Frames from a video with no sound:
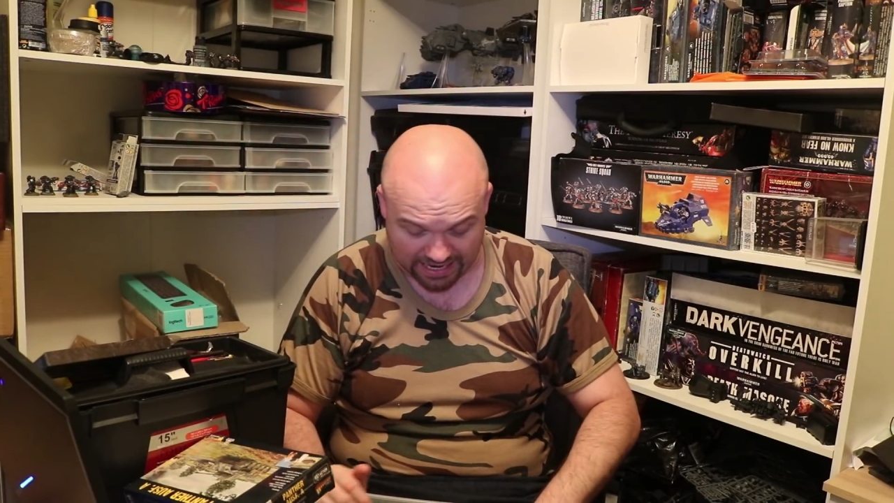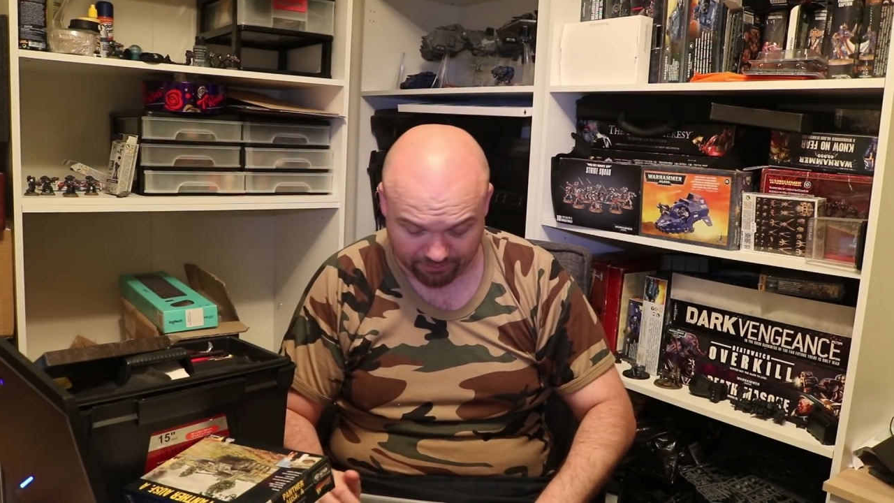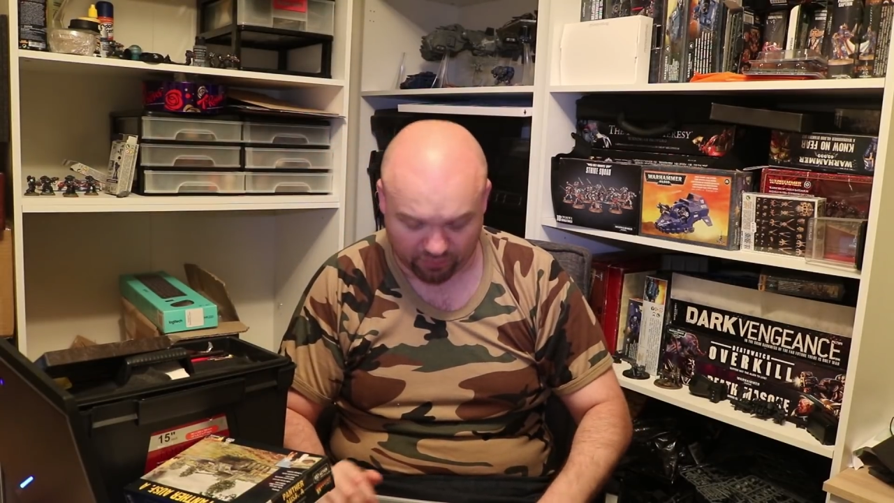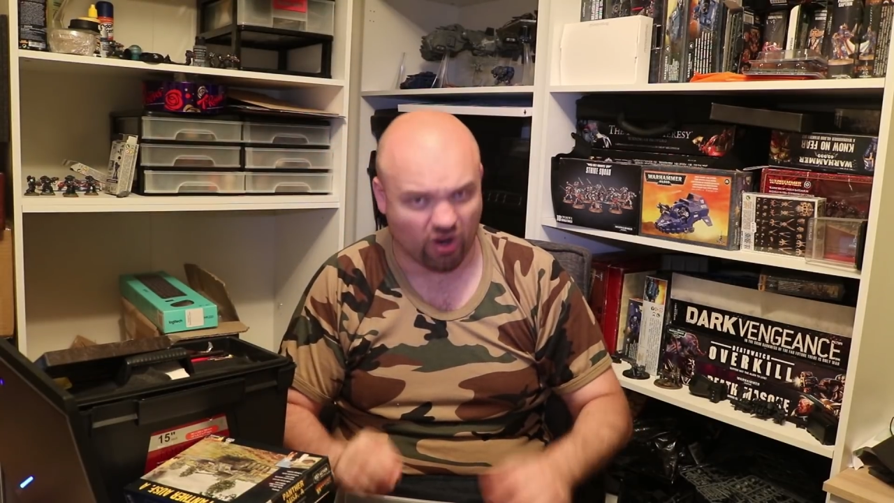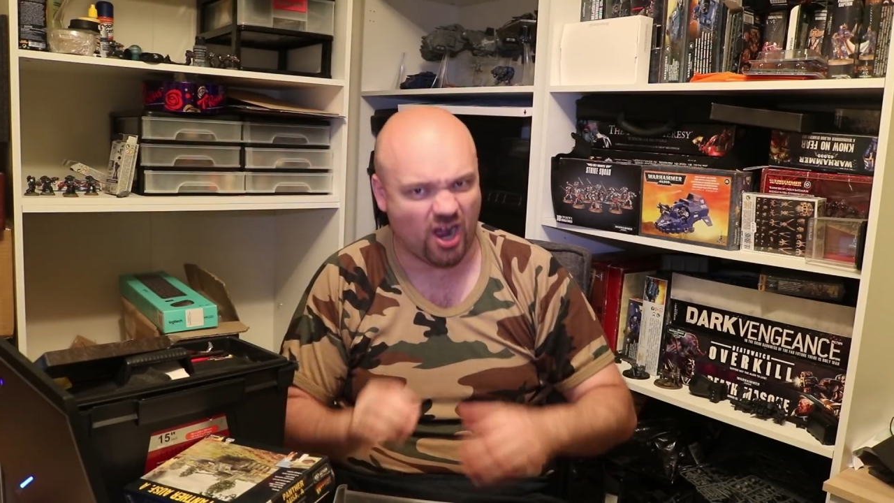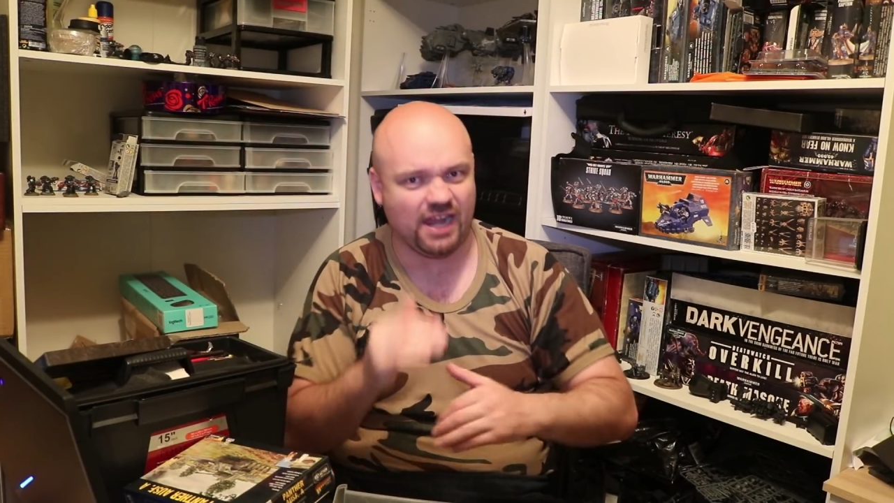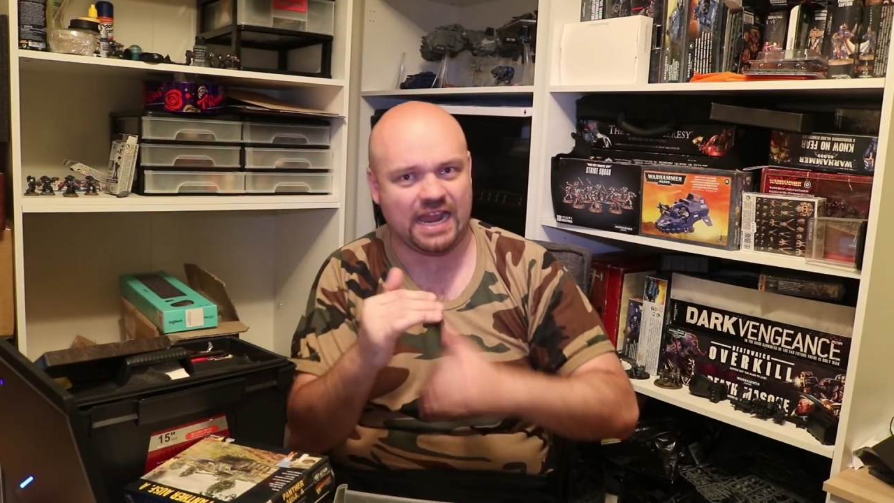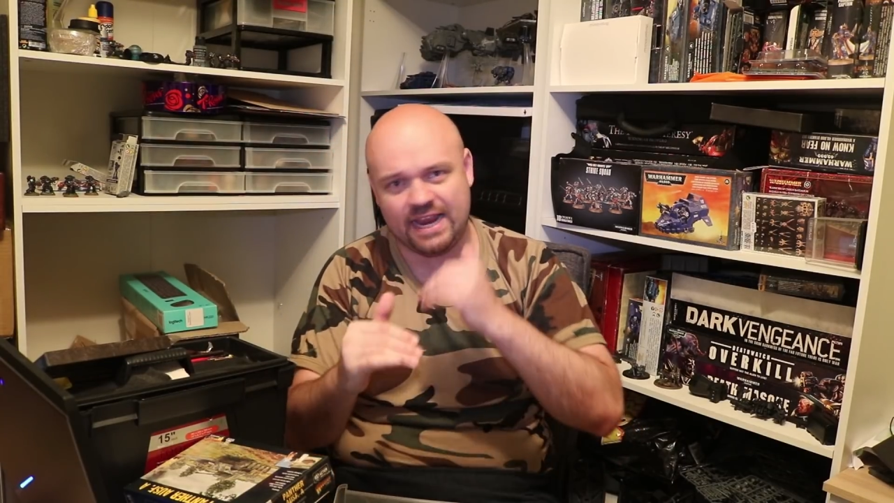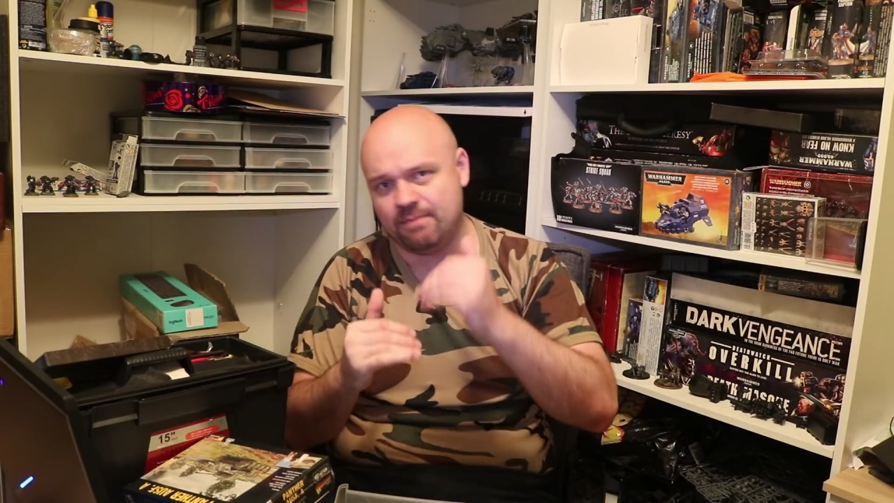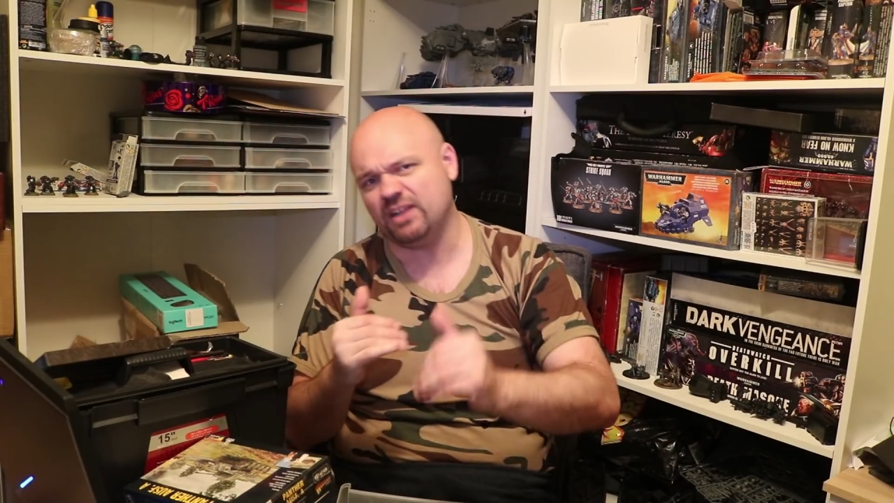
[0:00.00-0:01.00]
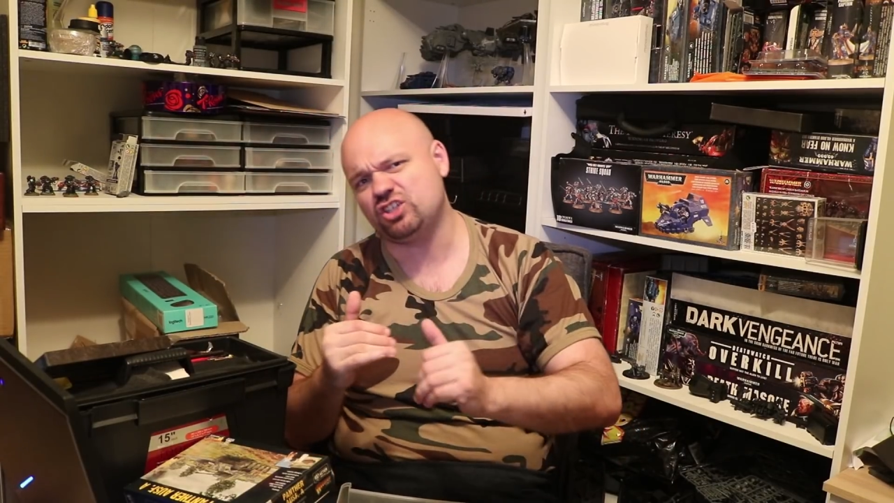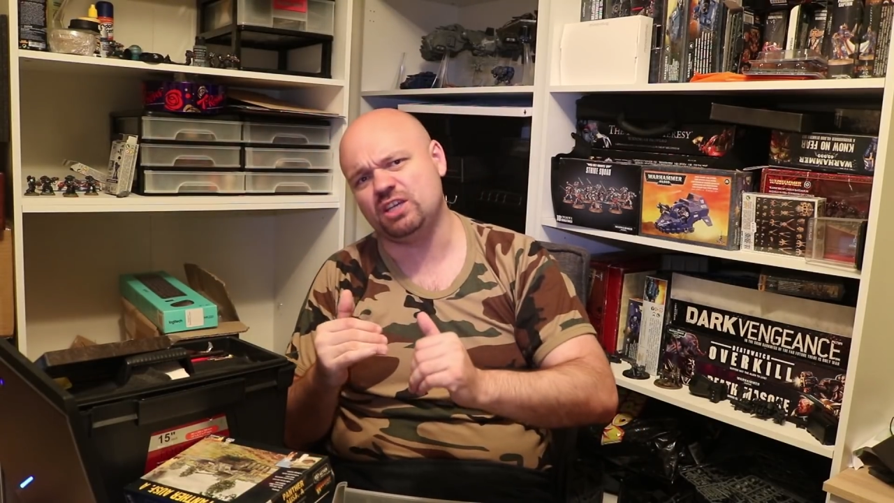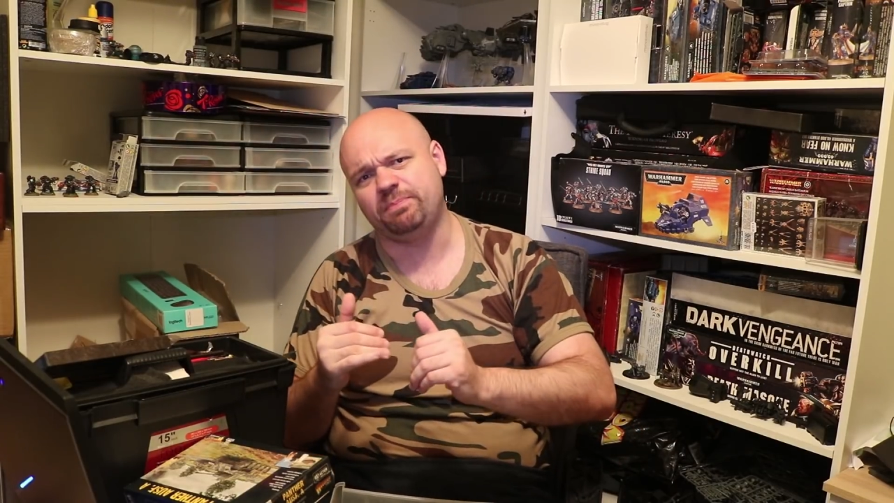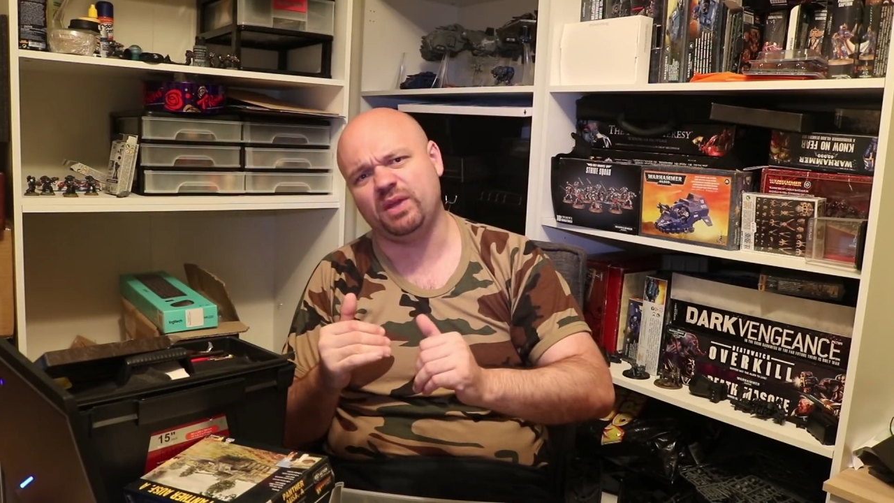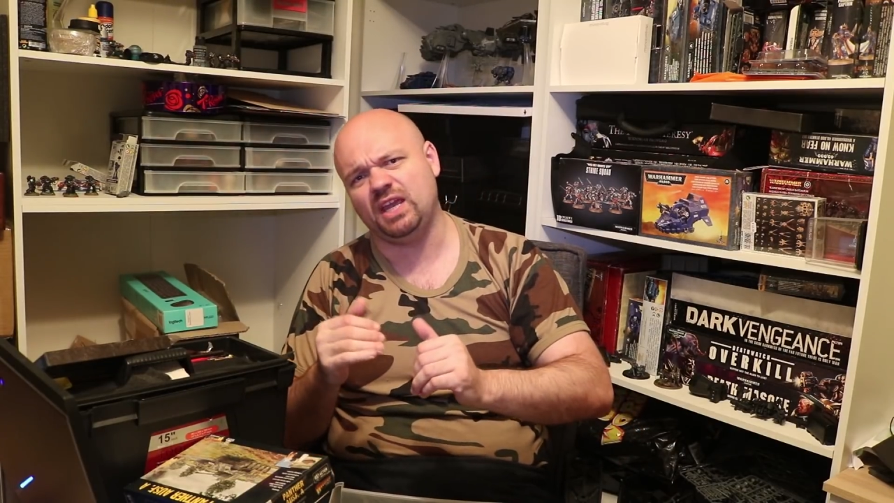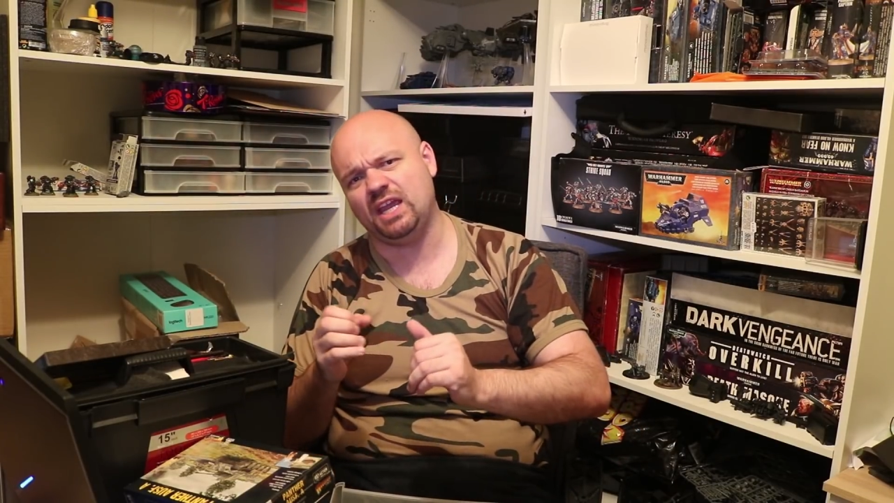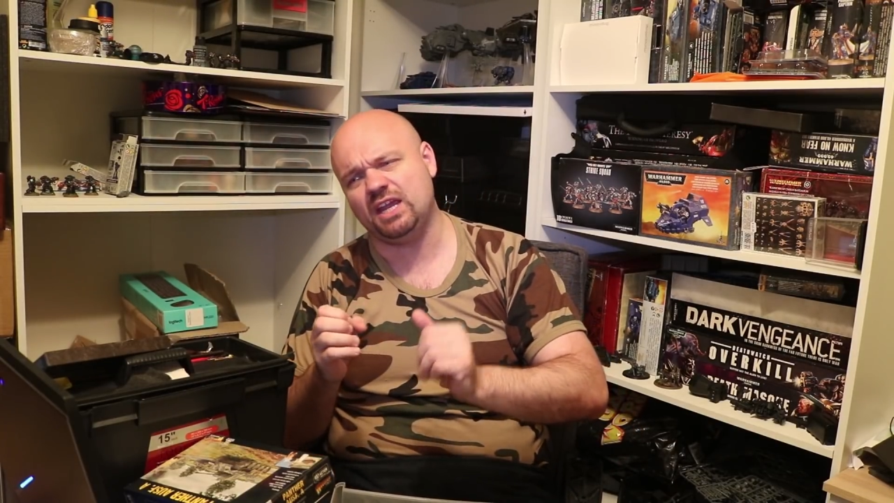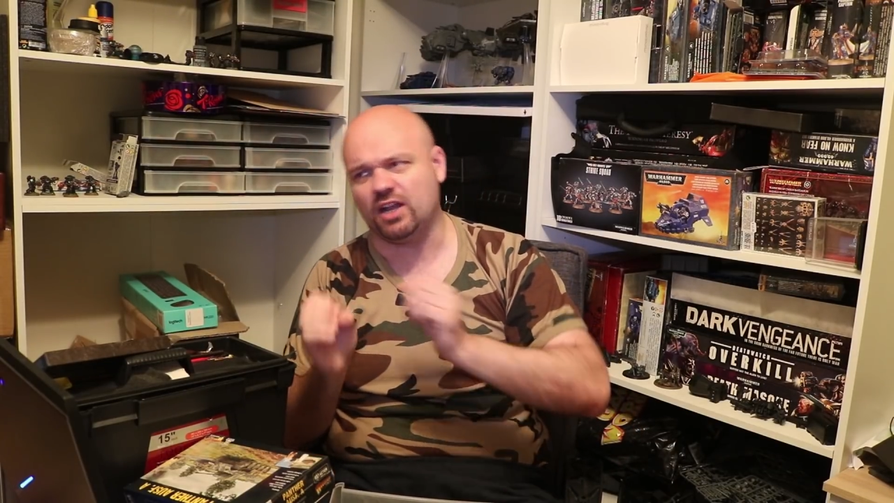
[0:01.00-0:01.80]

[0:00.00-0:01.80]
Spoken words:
So I layer my chipping,